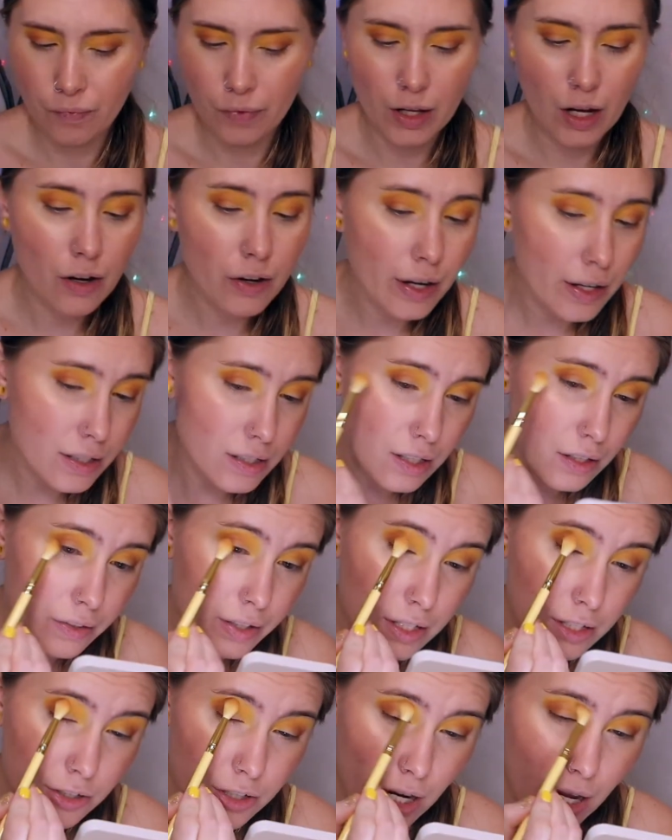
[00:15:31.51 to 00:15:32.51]
Okay, so
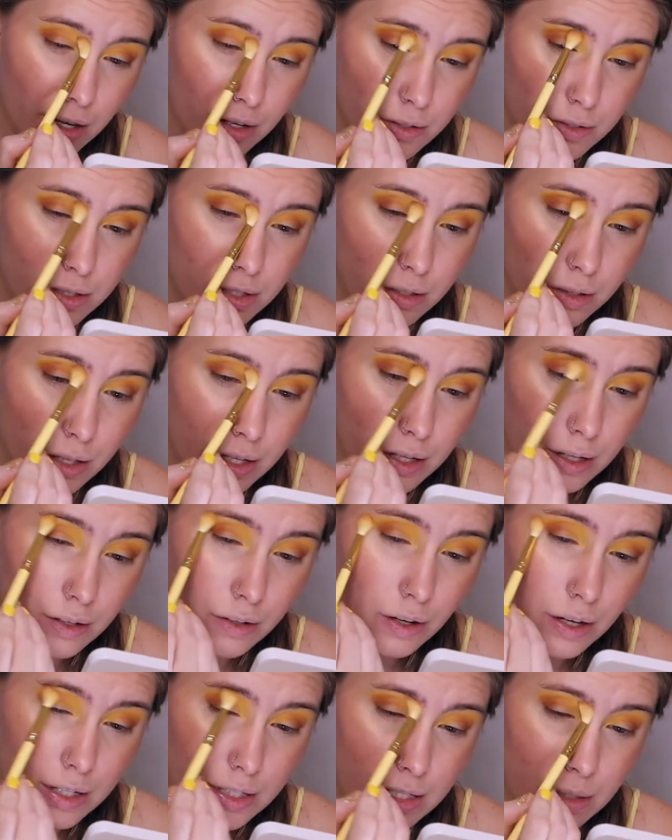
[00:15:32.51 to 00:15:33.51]
these shadows are like
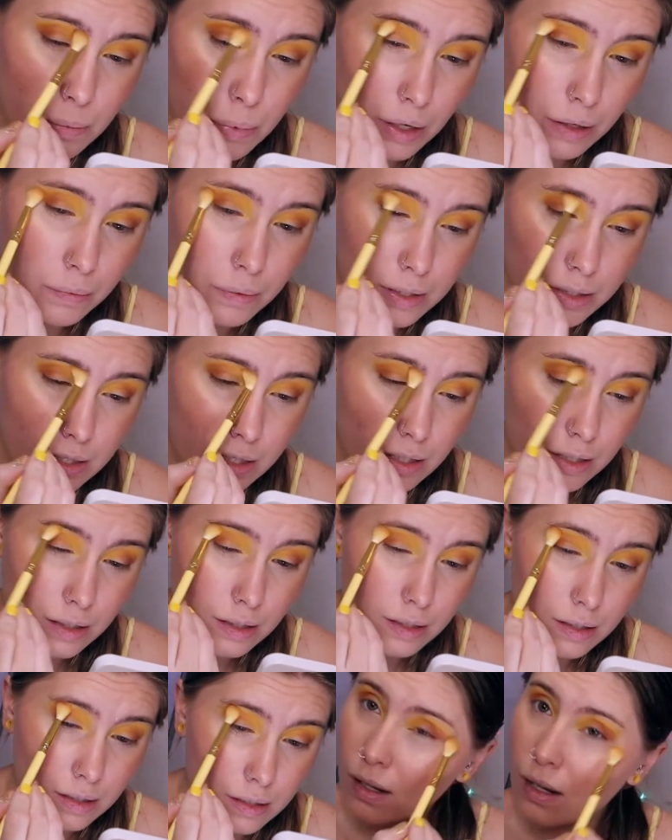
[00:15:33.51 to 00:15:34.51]
crazy pigmented.
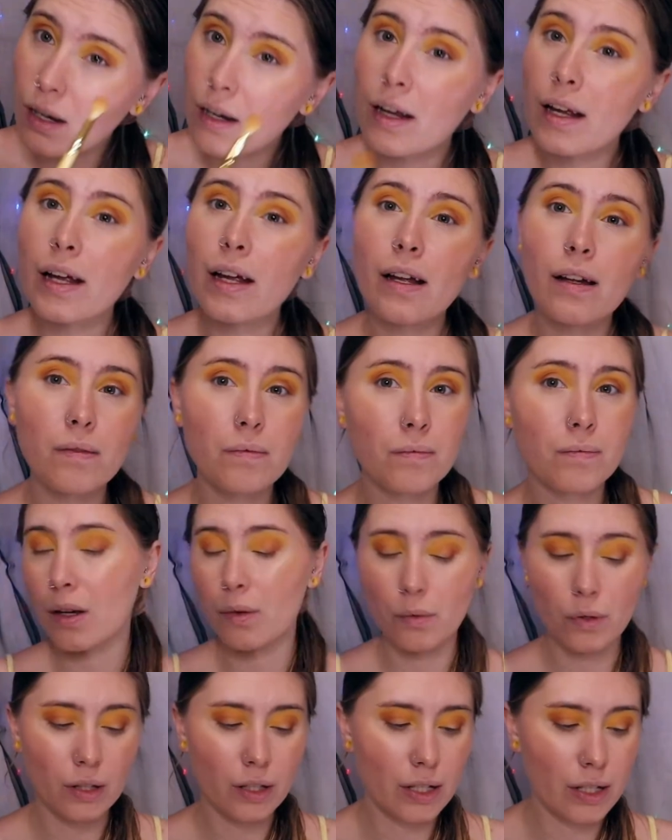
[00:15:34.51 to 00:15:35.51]
I am
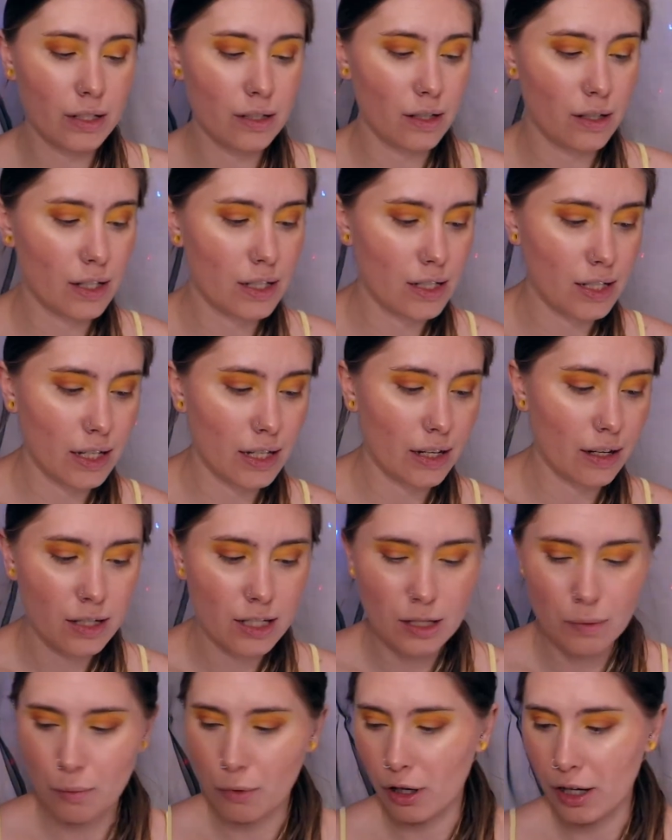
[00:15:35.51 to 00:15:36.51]
really into this like
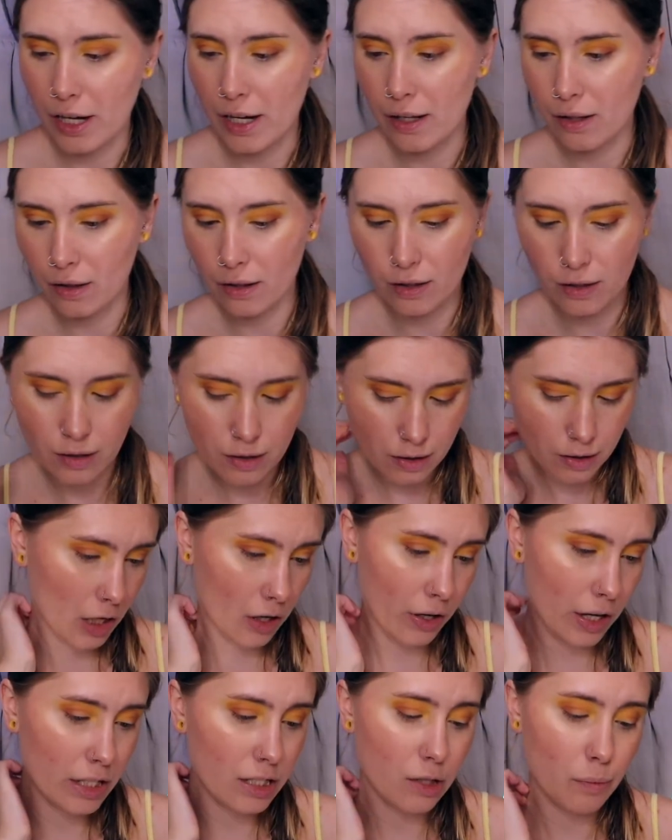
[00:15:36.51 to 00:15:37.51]
springy look.
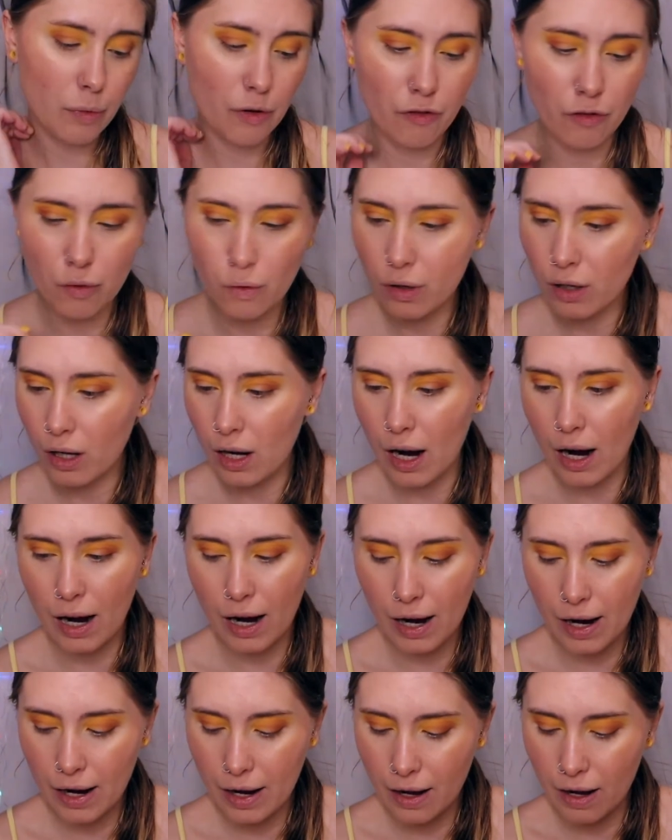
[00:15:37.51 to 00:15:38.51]
Okay, so before
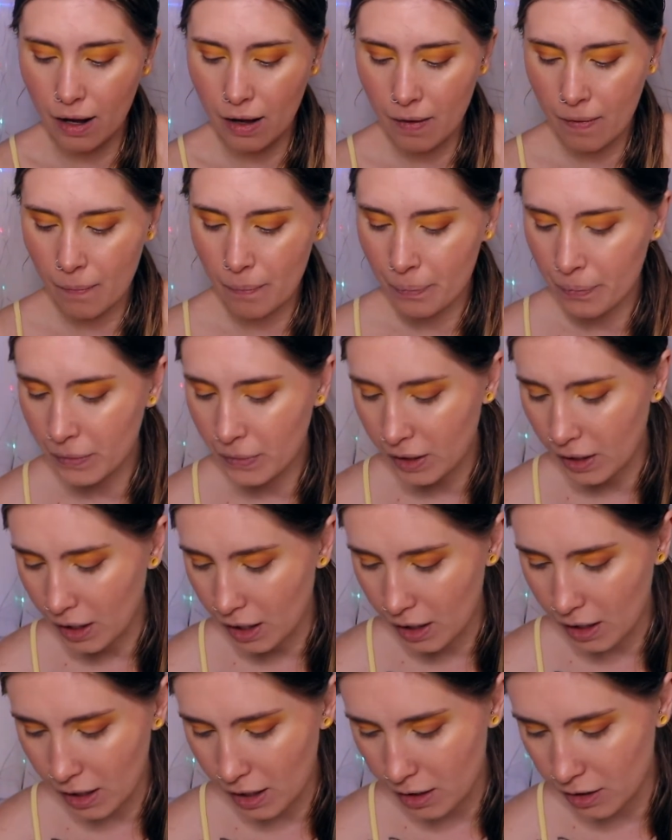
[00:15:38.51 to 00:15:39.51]
I
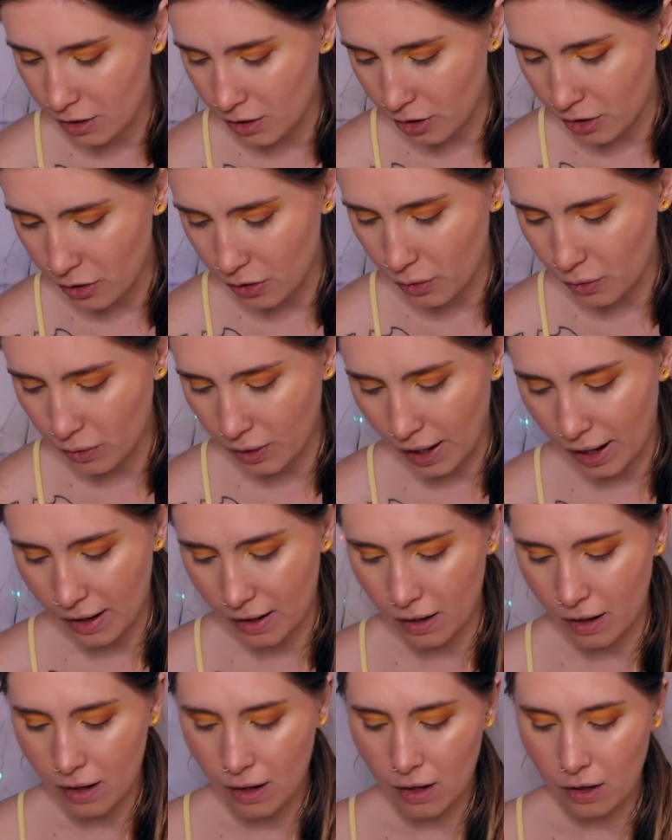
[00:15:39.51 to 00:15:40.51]
get into that
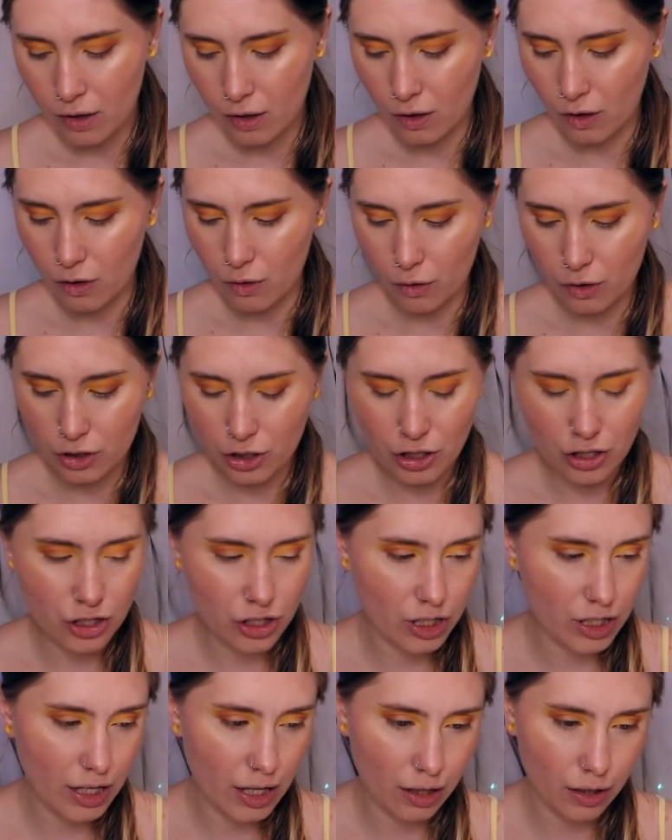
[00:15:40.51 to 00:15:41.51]
gorgeous
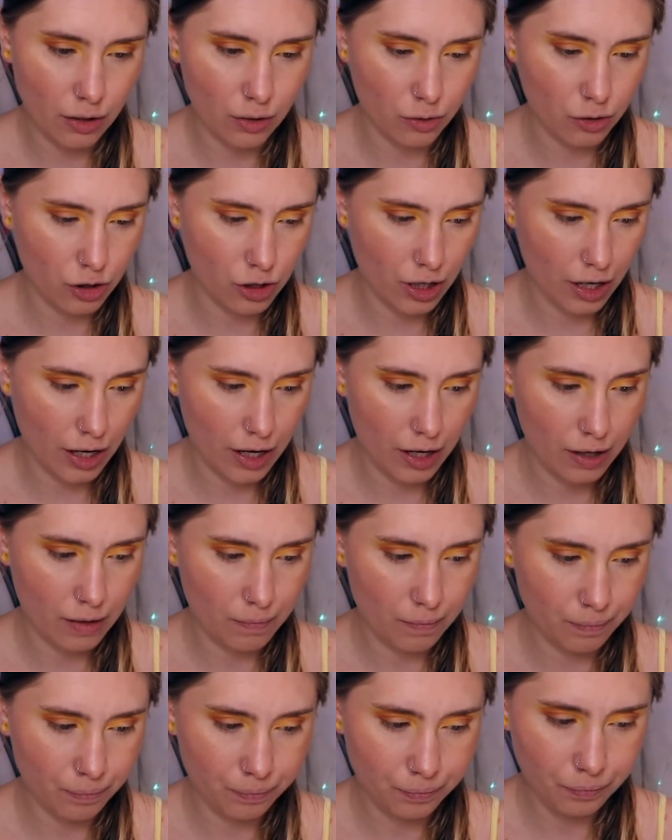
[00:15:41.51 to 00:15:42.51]
yellow shade,
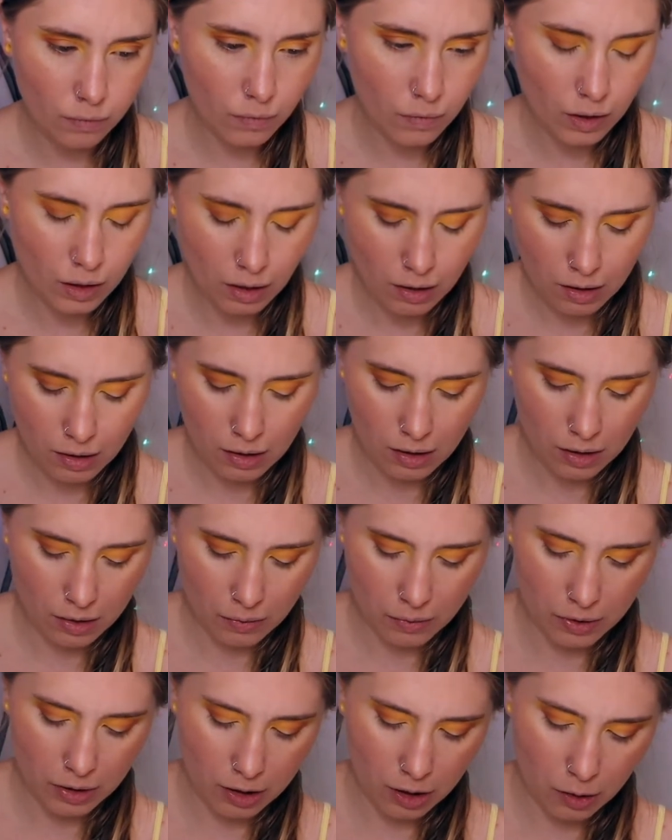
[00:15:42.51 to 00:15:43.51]
I
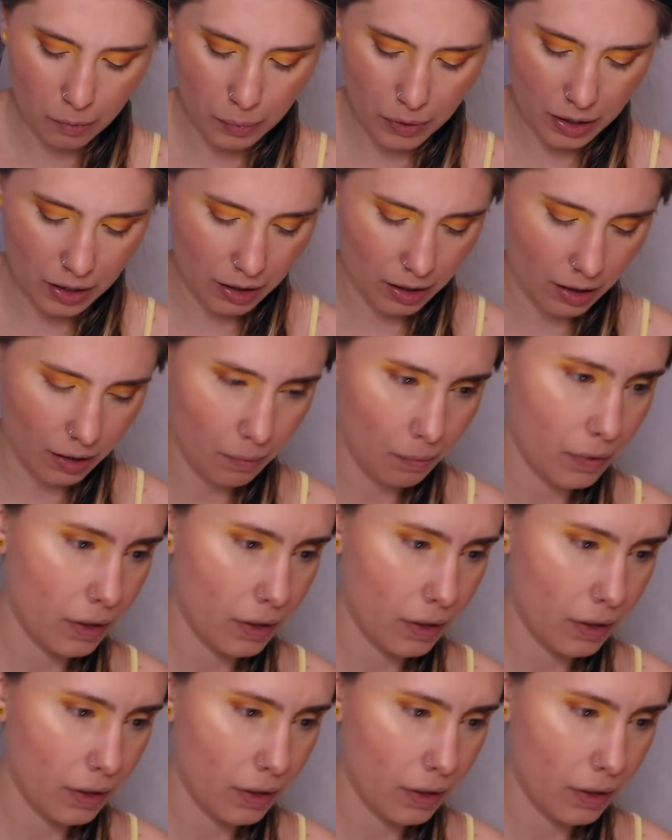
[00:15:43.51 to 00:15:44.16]
want to open up